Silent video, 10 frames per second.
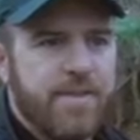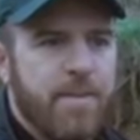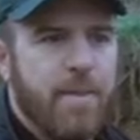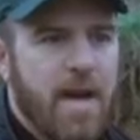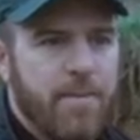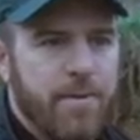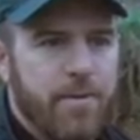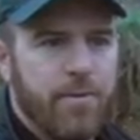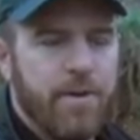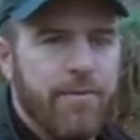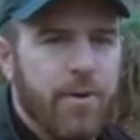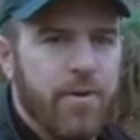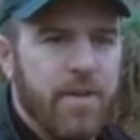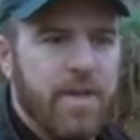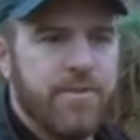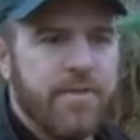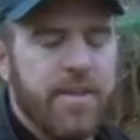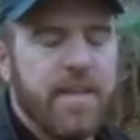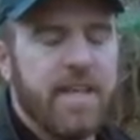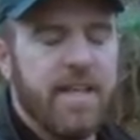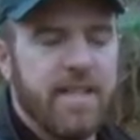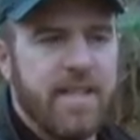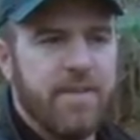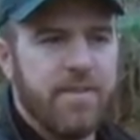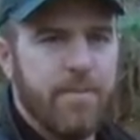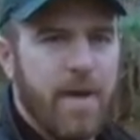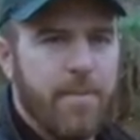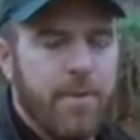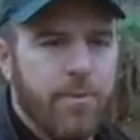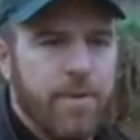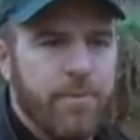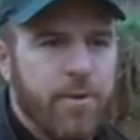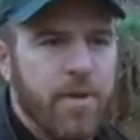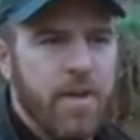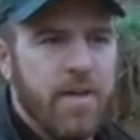to the bottom of the river. And if sunlight can't get down to the bottom of the river,